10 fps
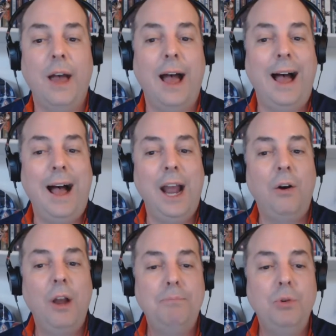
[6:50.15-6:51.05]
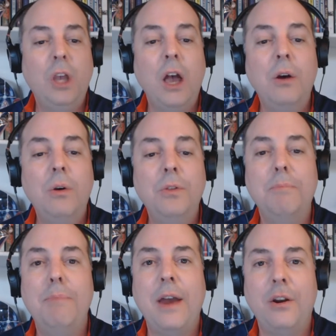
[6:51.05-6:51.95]
The higher up you go,
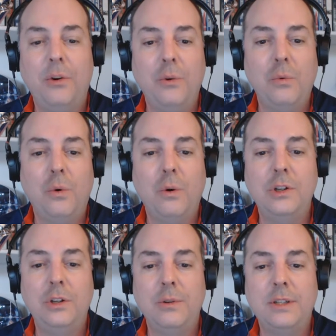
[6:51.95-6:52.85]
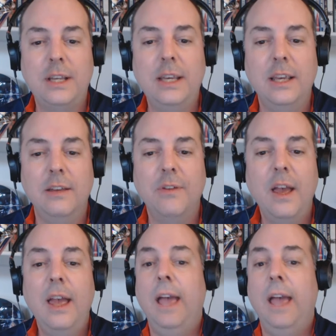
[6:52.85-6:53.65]
the better the rewards you receive.